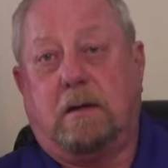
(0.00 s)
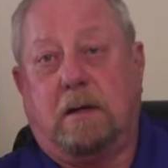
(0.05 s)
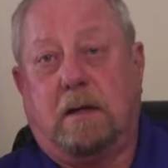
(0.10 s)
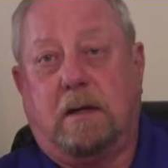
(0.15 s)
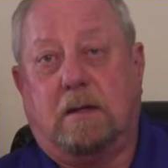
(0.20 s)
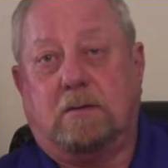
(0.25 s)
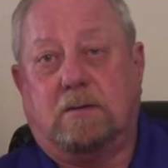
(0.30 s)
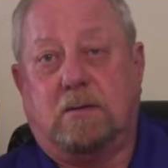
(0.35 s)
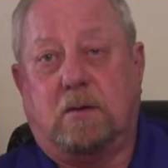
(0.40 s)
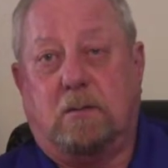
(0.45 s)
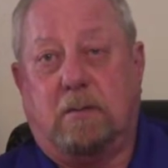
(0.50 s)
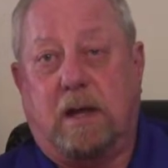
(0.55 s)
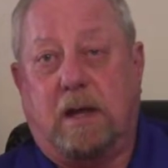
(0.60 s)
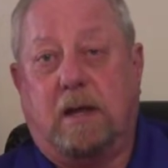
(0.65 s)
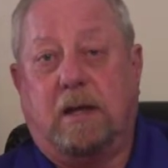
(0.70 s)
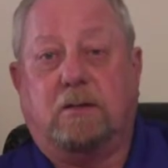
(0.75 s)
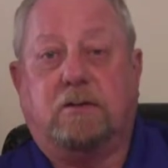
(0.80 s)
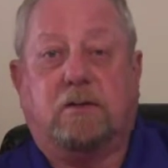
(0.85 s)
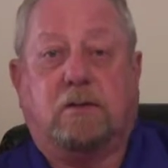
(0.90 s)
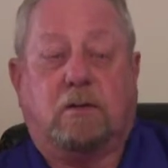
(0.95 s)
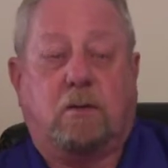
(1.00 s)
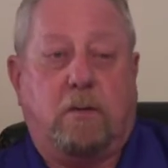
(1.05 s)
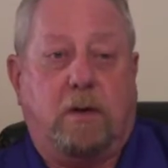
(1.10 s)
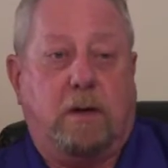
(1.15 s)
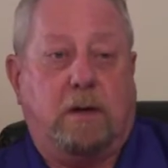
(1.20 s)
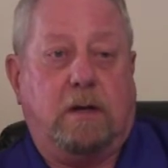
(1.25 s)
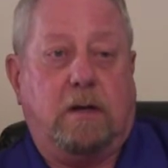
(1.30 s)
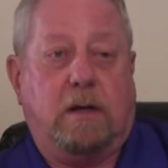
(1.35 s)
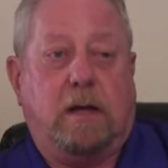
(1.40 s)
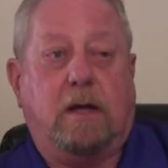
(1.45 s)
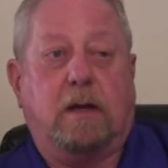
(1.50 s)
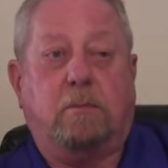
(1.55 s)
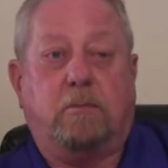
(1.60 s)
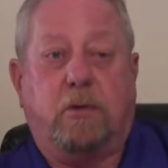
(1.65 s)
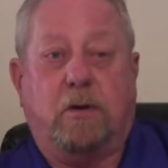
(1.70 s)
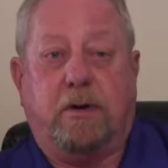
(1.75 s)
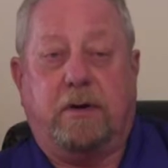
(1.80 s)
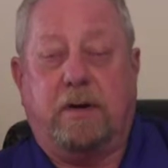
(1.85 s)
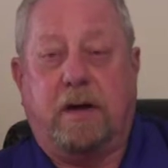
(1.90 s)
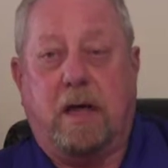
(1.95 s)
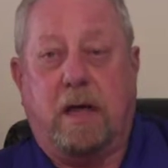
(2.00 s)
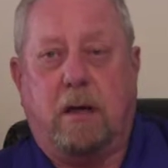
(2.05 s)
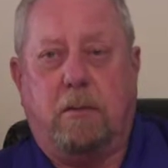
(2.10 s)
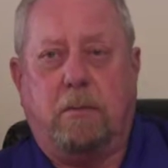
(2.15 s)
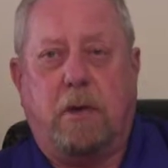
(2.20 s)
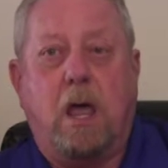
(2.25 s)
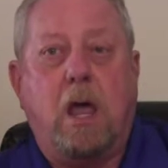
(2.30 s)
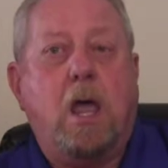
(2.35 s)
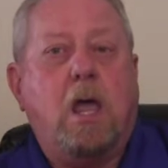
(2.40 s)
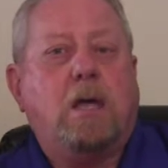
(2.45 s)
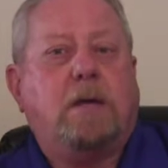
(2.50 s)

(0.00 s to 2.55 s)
and so my engine quit and I had to put it down.